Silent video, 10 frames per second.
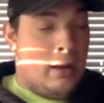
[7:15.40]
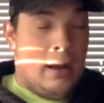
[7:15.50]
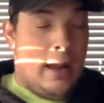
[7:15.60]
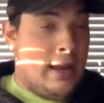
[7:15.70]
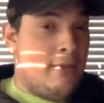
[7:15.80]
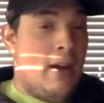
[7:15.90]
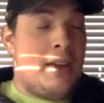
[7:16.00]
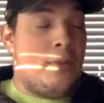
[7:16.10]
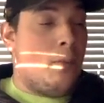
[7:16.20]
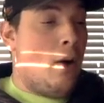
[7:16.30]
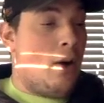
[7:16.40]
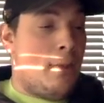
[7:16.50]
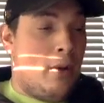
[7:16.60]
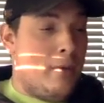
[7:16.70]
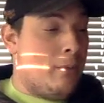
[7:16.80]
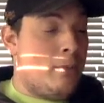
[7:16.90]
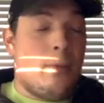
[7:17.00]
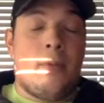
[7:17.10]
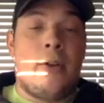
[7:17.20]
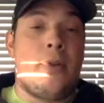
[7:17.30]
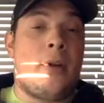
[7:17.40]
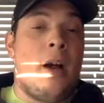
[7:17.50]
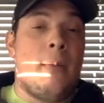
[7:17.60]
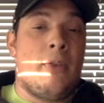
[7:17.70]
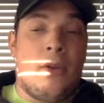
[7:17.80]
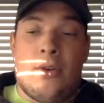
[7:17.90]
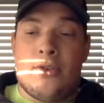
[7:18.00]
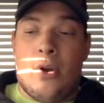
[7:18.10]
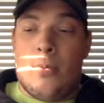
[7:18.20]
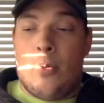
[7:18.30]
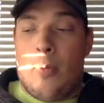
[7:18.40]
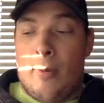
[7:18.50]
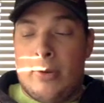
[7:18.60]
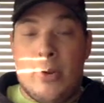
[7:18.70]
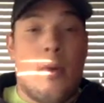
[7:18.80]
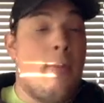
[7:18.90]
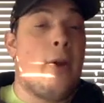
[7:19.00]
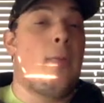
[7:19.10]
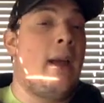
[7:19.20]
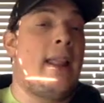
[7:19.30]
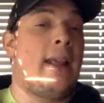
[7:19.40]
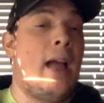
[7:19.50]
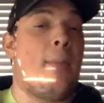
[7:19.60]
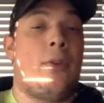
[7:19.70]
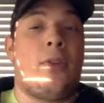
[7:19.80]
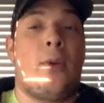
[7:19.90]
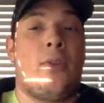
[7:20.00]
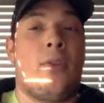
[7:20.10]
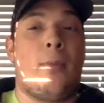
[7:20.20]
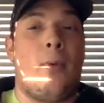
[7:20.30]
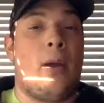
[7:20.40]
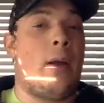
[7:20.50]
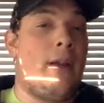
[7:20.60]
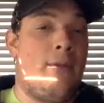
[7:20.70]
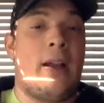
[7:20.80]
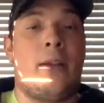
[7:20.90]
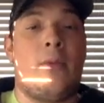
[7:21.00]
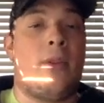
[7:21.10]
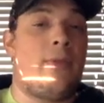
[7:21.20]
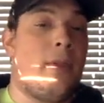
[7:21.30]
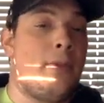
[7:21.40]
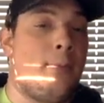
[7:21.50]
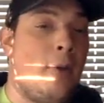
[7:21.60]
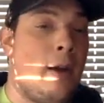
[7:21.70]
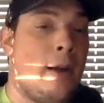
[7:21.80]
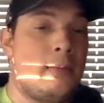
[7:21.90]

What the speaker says: Any advice is welcome. I'll even read your comments on the show. We'll probably do a bear baiting episode at some point if I do this spring.